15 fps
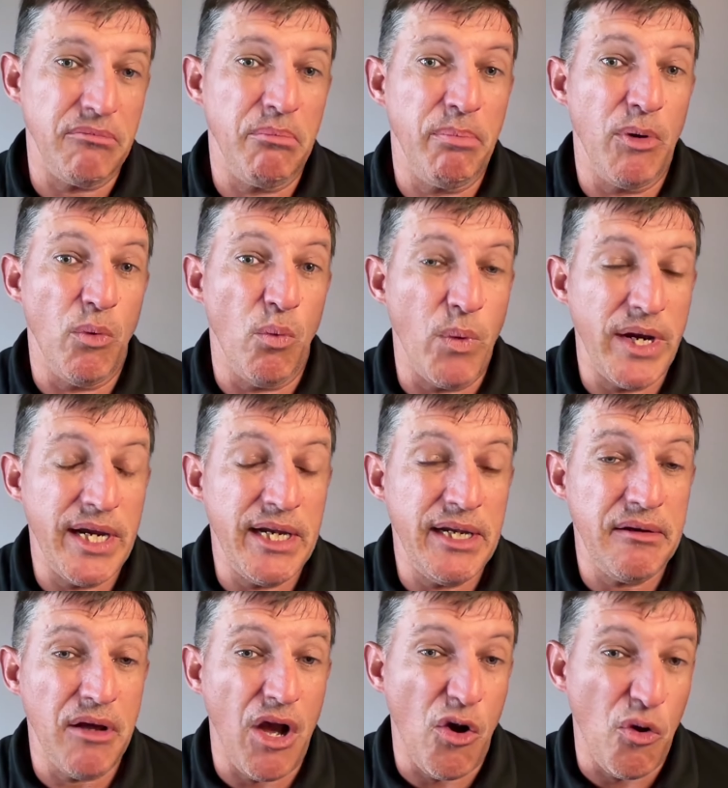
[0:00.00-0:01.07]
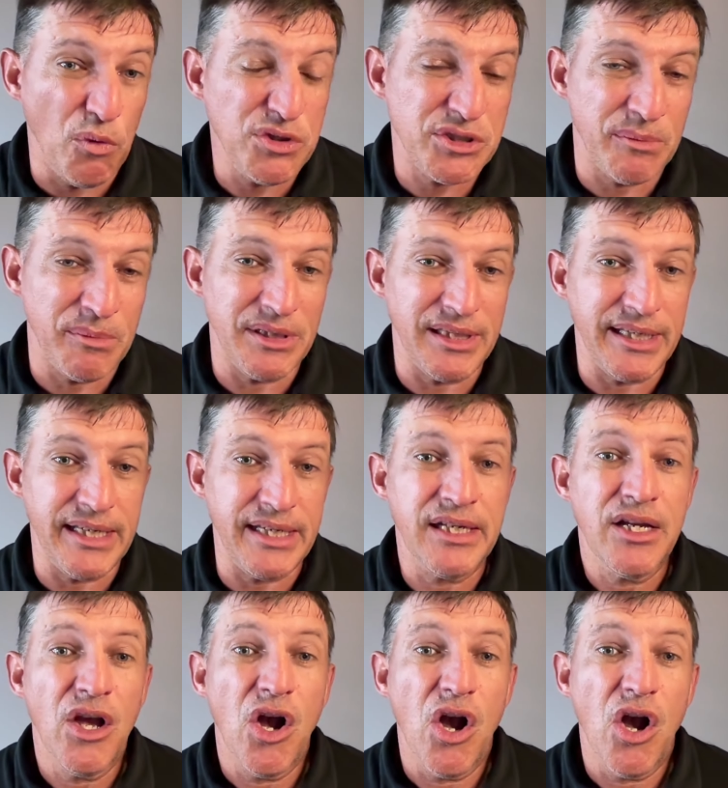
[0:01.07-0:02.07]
but we ultimately